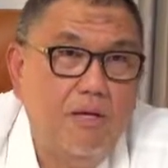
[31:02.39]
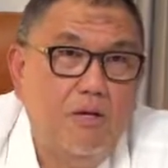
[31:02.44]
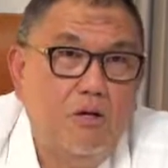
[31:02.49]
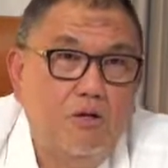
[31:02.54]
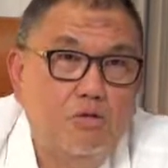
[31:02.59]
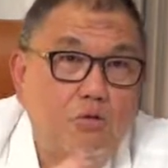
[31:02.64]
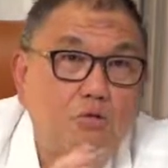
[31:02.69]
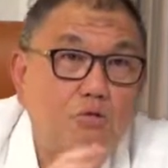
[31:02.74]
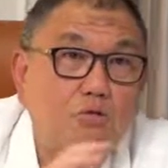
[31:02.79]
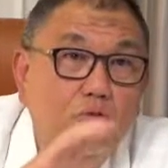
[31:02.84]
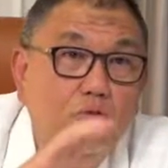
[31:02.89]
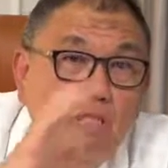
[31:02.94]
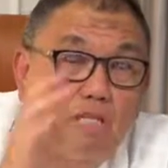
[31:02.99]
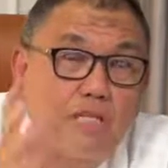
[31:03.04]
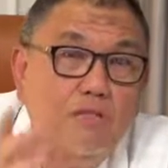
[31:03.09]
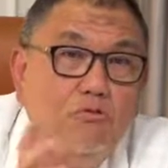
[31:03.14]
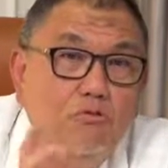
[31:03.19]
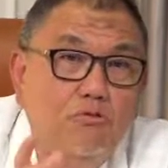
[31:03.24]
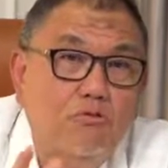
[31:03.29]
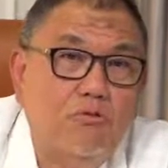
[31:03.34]
So you
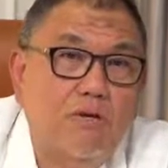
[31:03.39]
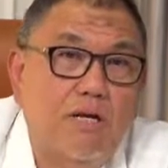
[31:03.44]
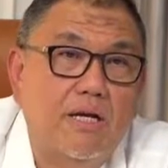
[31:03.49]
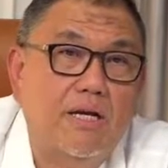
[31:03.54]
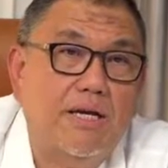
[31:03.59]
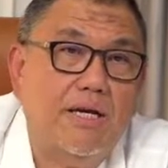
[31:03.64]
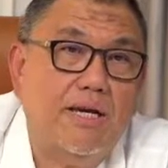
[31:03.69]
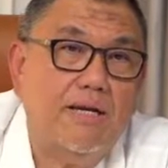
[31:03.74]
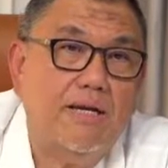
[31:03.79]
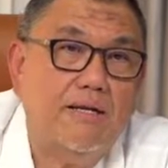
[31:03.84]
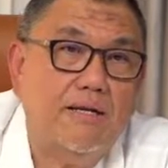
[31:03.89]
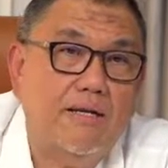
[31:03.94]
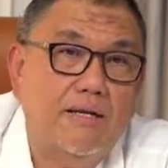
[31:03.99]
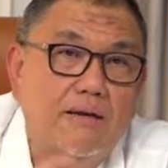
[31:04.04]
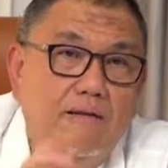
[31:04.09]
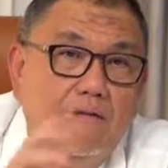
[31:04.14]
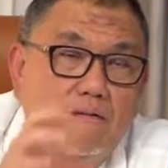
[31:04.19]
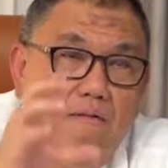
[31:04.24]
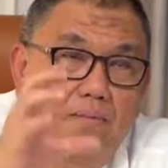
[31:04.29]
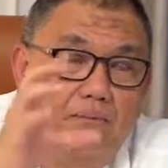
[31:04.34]
need to try and
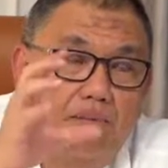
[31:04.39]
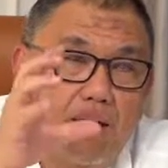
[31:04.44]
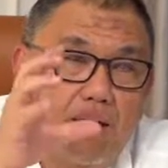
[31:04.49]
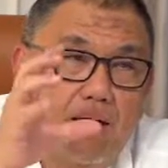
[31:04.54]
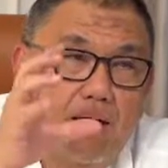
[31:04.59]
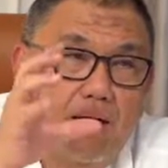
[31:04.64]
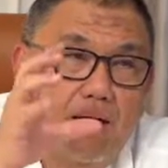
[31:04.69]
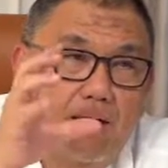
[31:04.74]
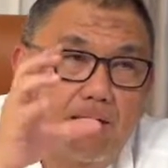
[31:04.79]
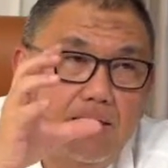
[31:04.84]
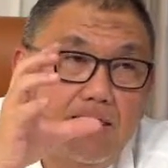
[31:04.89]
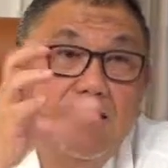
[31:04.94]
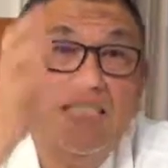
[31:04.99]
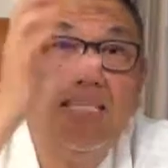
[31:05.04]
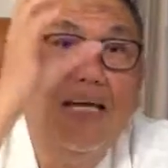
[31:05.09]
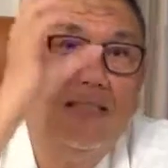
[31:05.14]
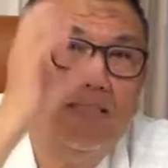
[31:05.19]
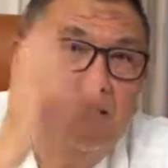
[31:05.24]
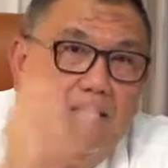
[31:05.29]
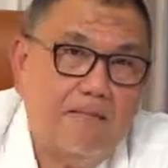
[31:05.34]

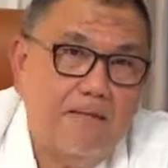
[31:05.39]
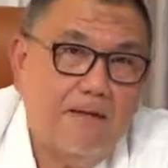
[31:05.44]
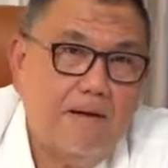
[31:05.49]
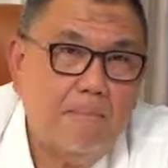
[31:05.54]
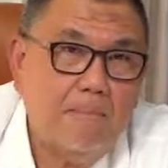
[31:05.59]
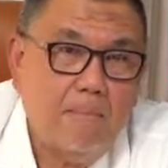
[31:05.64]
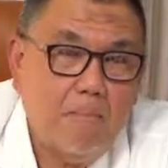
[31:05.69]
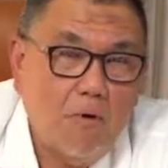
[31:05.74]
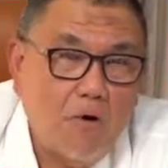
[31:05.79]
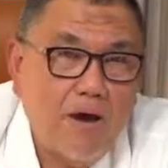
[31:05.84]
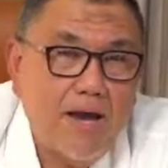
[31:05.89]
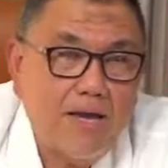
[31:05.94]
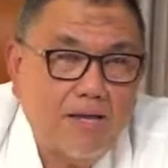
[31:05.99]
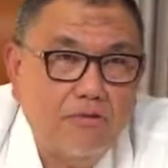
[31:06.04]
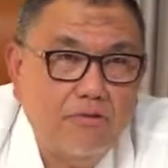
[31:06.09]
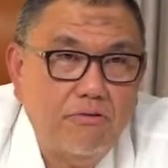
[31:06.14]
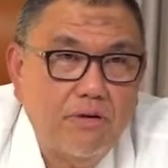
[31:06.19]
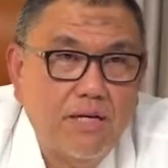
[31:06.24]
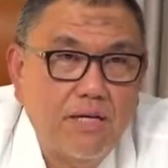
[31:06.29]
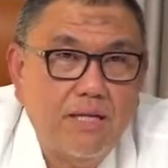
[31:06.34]
detect it more
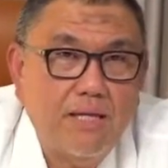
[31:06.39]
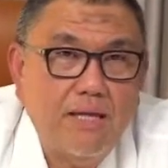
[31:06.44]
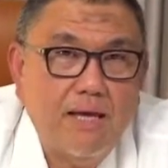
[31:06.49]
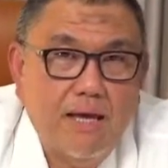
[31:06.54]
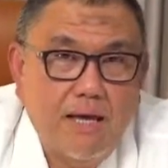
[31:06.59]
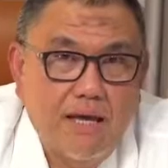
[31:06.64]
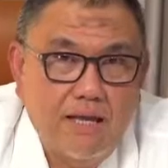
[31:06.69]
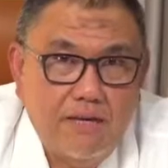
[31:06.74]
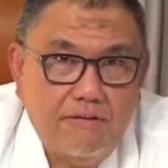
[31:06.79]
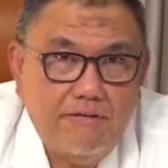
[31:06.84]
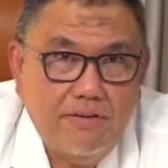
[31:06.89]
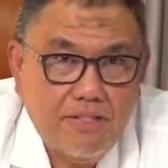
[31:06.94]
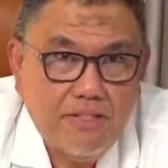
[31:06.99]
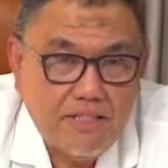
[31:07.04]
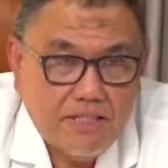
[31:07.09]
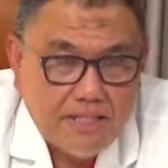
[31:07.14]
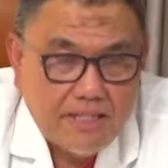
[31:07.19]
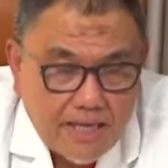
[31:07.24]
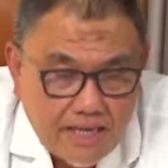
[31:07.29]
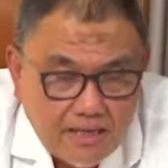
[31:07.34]
accurately. And if it
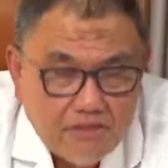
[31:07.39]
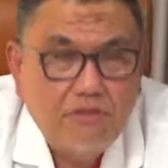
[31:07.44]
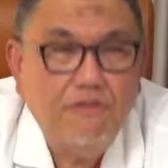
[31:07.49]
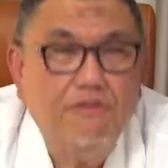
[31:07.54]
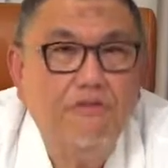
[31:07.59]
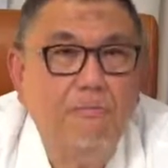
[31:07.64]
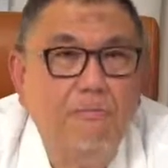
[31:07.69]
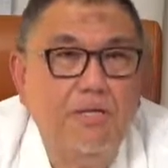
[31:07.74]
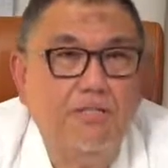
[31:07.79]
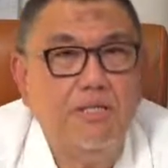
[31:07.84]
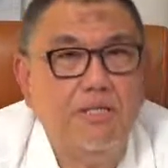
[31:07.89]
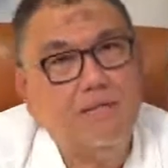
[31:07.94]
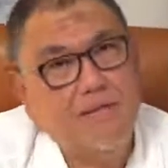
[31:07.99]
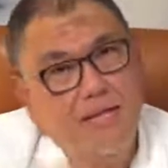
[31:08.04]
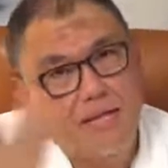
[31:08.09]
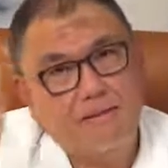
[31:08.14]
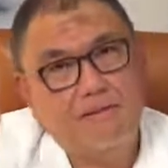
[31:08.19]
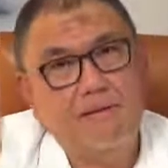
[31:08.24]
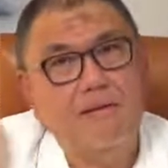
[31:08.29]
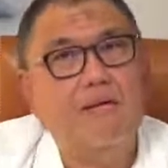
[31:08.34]
is atrial fibrillation,
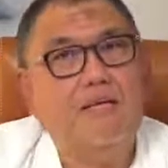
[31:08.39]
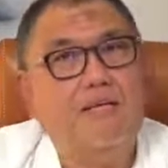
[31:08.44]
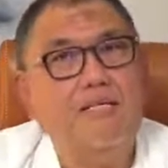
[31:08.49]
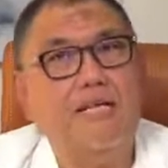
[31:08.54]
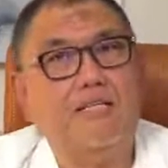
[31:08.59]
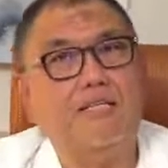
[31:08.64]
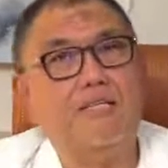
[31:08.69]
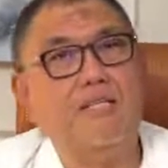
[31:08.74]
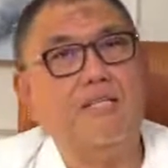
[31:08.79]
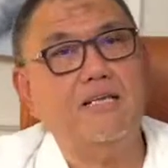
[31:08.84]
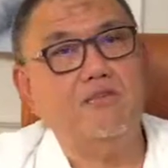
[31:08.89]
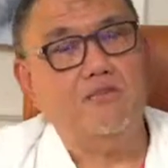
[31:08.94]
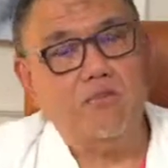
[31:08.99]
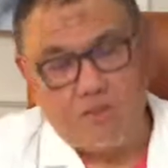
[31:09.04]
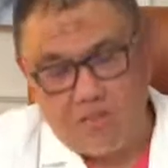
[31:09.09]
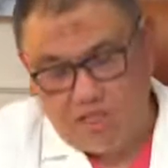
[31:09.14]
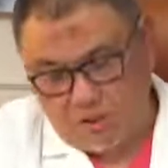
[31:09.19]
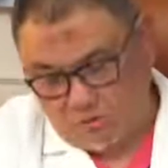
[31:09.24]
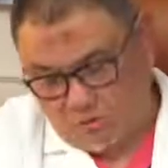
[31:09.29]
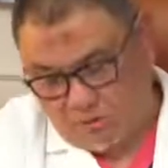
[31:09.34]
then yes, then you
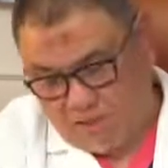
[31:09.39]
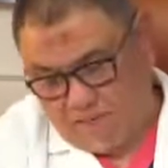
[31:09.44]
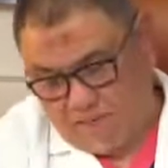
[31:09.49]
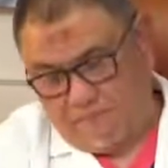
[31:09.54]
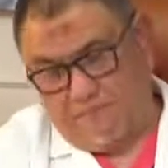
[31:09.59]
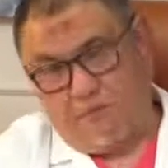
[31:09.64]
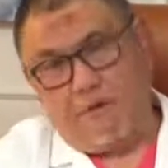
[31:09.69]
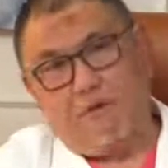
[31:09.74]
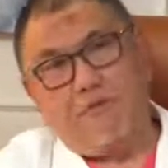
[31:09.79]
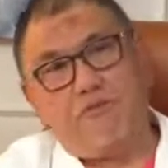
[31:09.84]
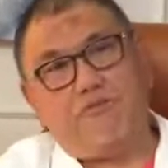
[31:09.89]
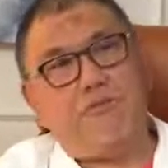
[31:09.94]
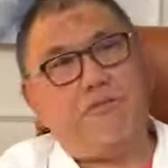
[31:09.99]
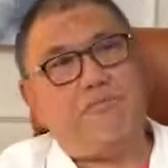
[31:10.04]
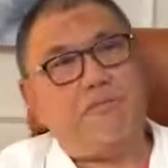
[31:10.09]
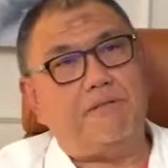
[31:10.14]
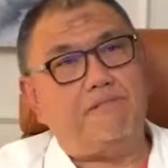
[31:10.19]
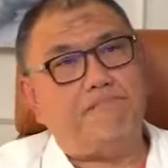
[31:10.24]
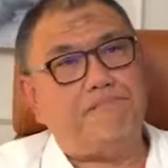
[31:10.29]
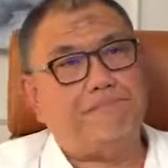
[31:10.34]
need to come for
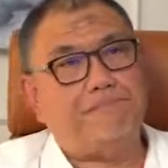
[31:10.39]
treatment.